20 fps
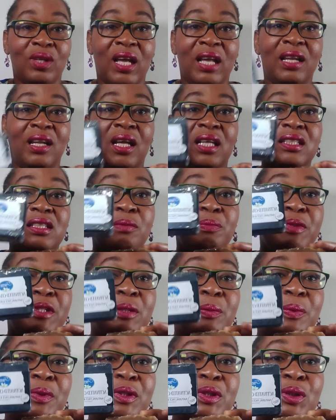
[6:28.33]
A lot of
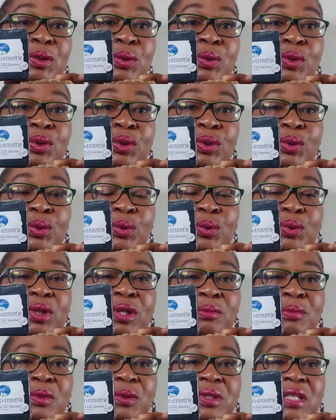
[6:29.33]
people don't know
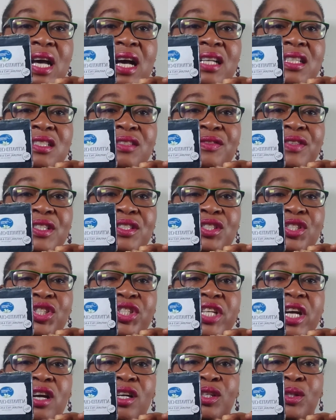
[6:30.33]
about activated
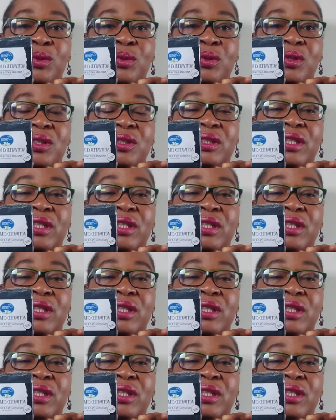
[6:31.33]
charcoal,